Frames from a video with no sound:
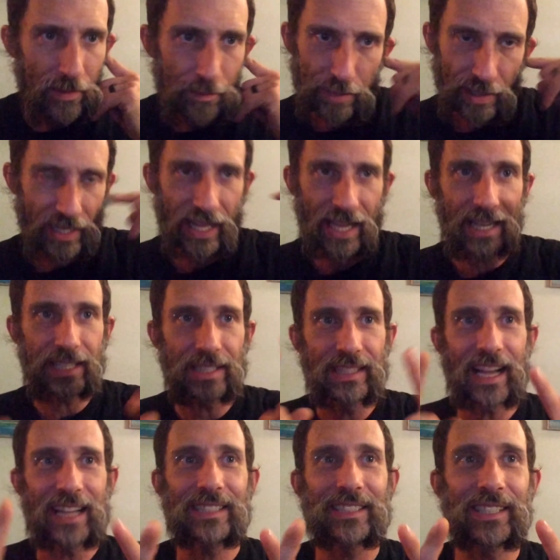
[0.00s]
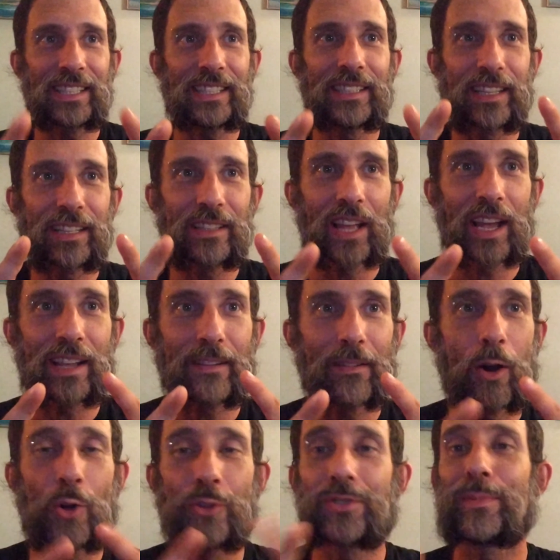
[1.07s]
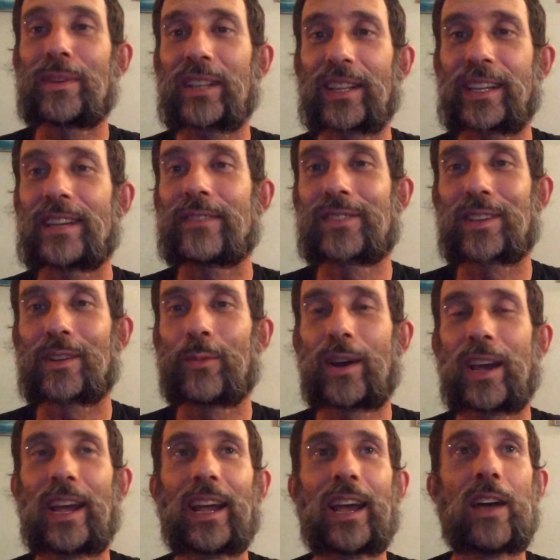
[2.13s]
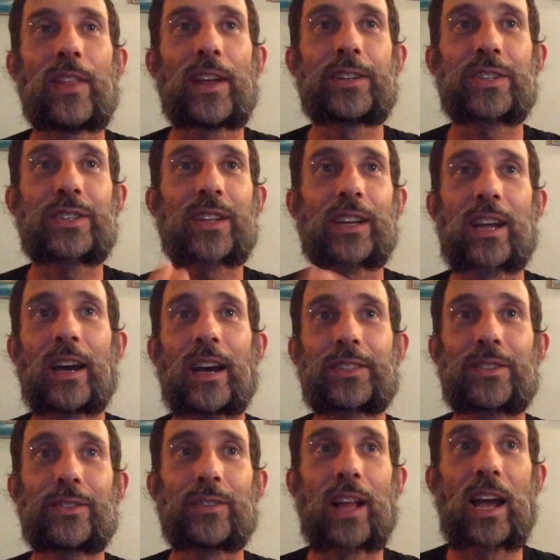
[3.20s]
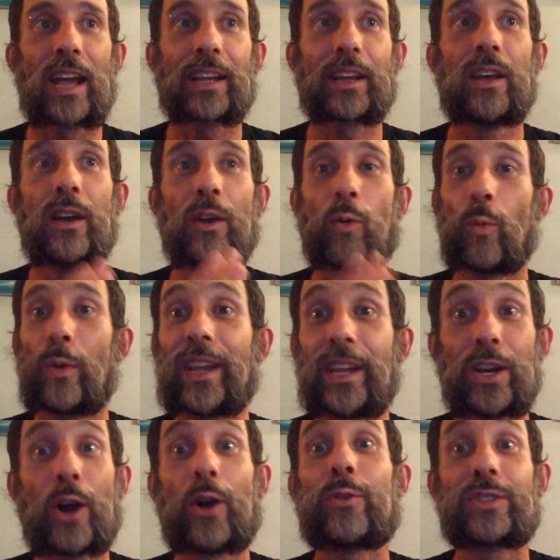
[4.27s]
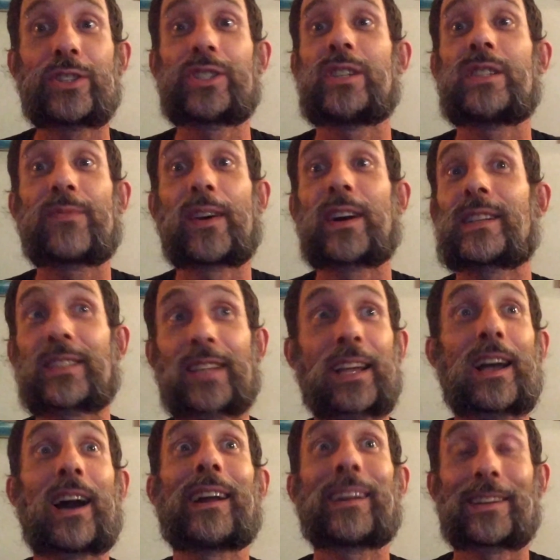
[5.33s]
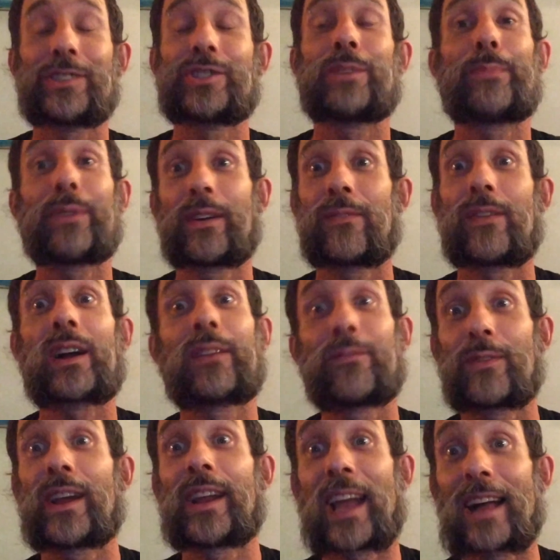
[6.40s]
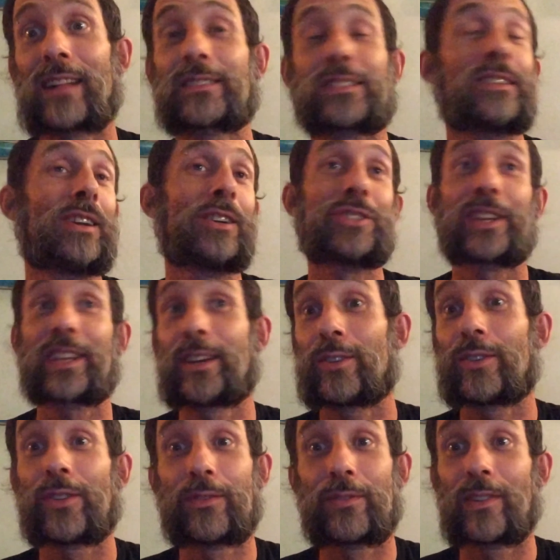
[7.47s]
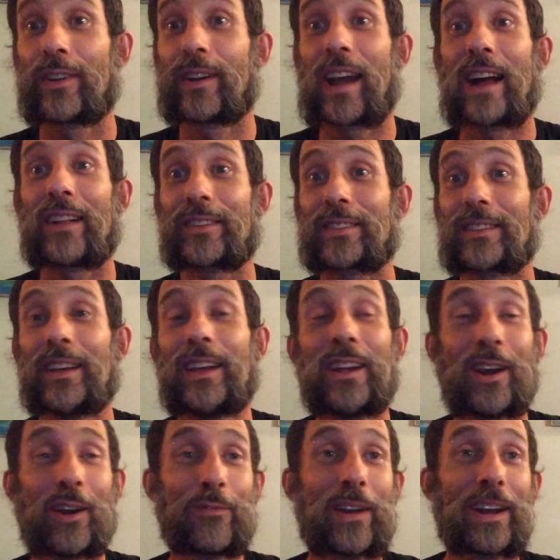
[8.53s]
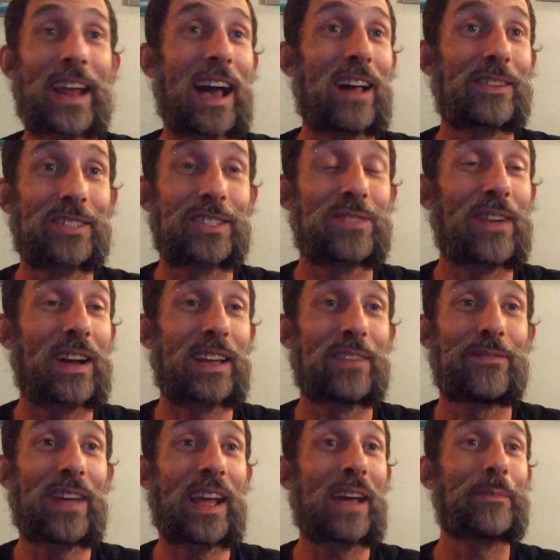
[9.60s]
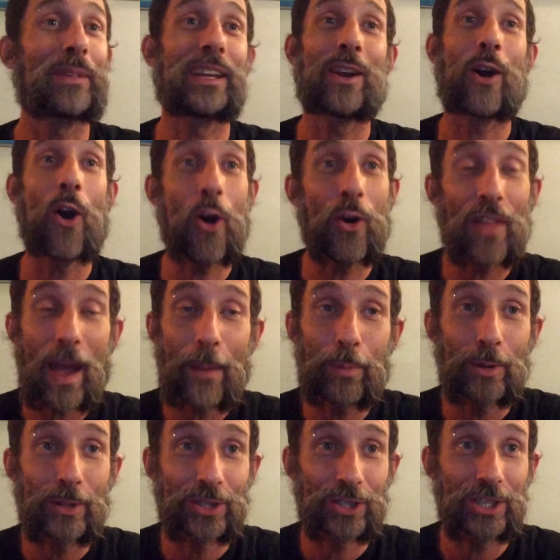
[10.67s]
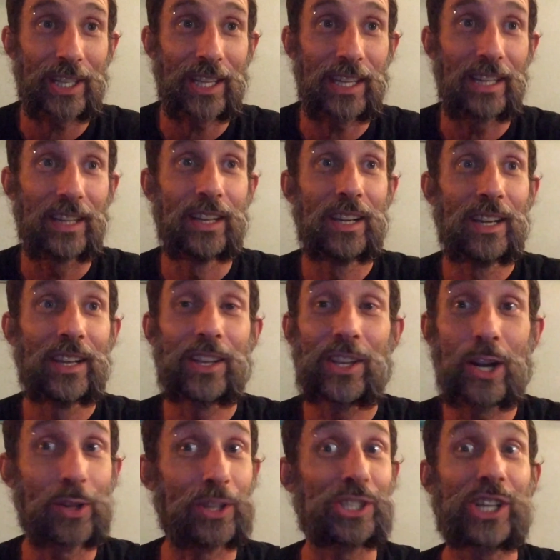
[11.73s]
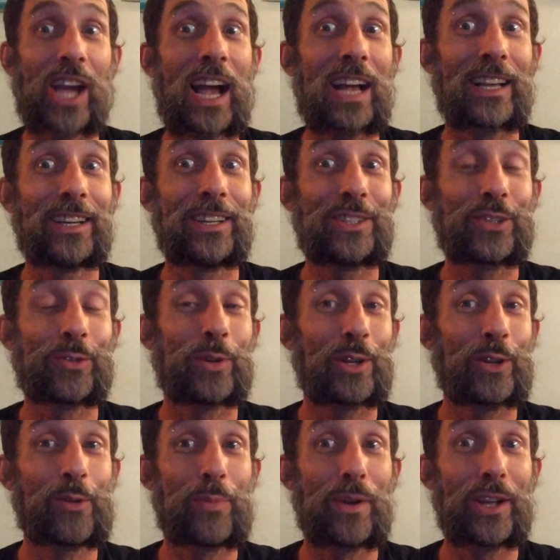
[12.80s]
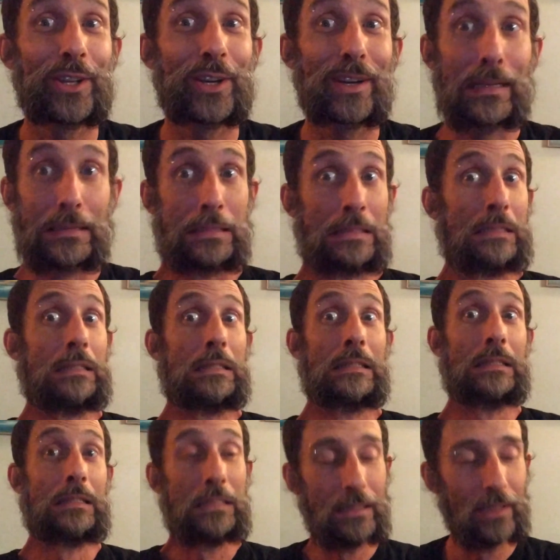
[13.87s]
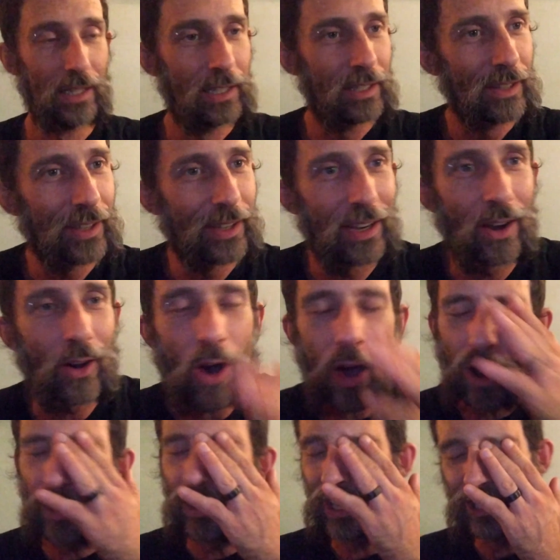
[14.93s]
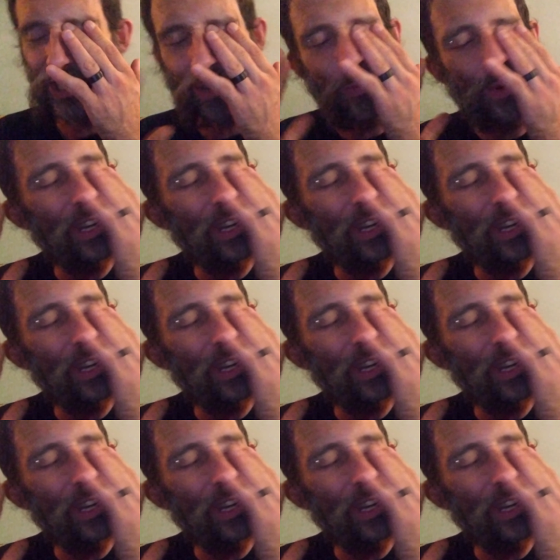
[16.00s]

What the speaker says: But like that scene that like ultimately gives it away, and then just to cut to like we know that she's fucking psychotic and she put her fucking friend Alex in there and she killed her friend Alex's fucking family and all that bullshit. You know, the shotgun to her little brother. You know, all that shit.